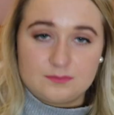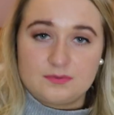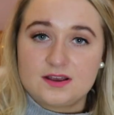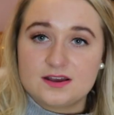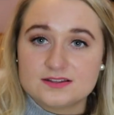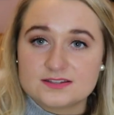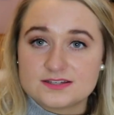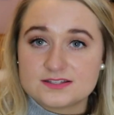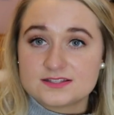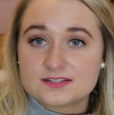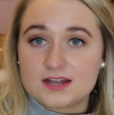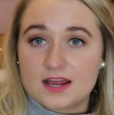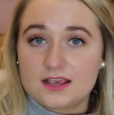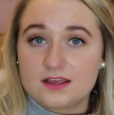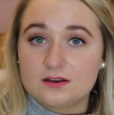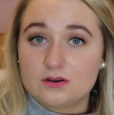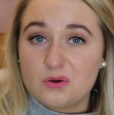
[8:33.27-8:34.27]
because it's
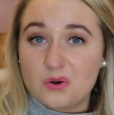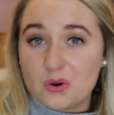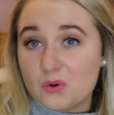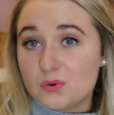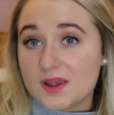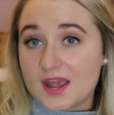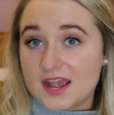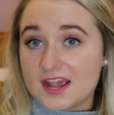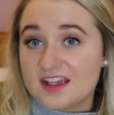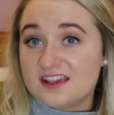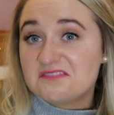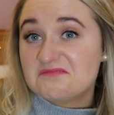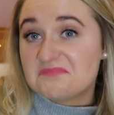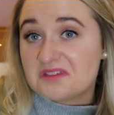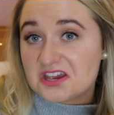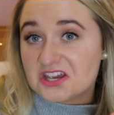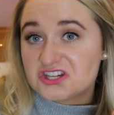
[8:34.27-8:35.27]
like an
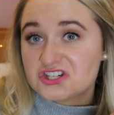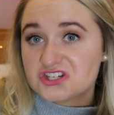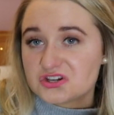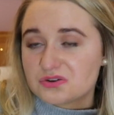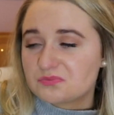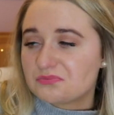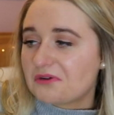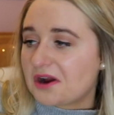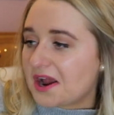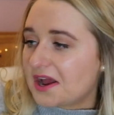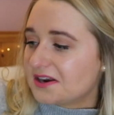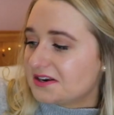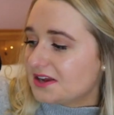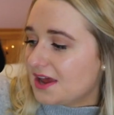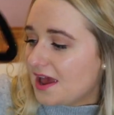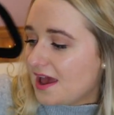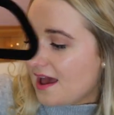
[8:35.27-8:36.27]
okay-ish brand.